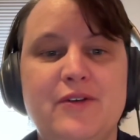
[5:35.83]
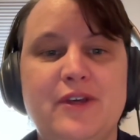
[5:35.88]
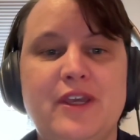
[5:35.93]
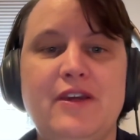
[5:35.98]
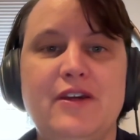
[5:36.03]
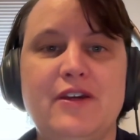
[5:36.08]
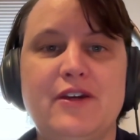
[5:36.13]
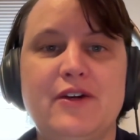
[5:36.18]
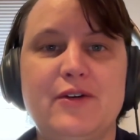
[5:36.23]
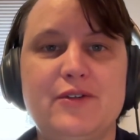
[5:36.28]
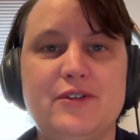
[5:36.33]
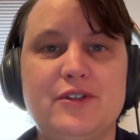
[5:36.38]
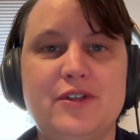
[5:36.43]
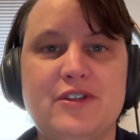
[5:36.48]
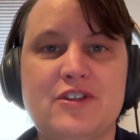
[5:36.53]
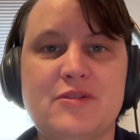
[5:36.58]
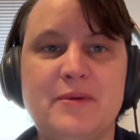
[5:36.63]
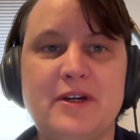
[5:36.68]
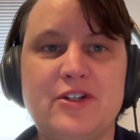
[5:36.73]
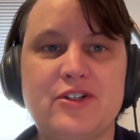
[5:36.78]
can't go to the
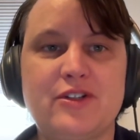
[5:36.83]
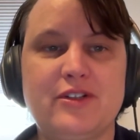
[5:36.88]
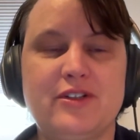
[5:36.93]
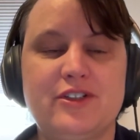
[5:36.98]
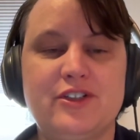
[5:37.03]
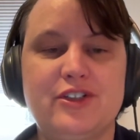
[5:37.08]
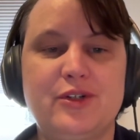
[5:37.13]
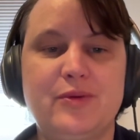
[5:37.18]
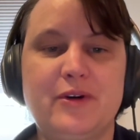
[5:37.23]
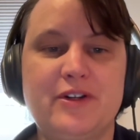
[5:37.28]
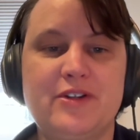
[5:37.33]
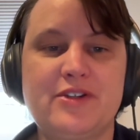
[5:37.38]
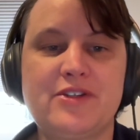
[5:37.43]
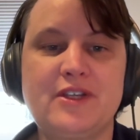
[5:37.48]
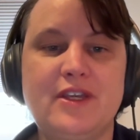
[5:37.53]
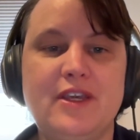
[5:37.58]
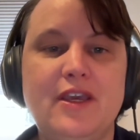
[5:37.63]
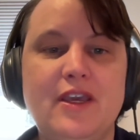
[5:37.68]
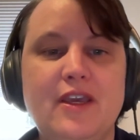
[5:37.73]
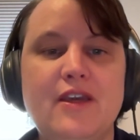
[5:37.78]
specialist you want to
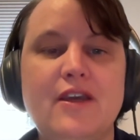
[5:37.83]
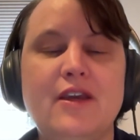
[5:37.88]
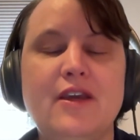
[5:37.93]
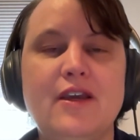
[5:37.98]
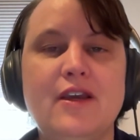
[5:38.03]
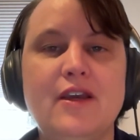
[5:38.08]
see.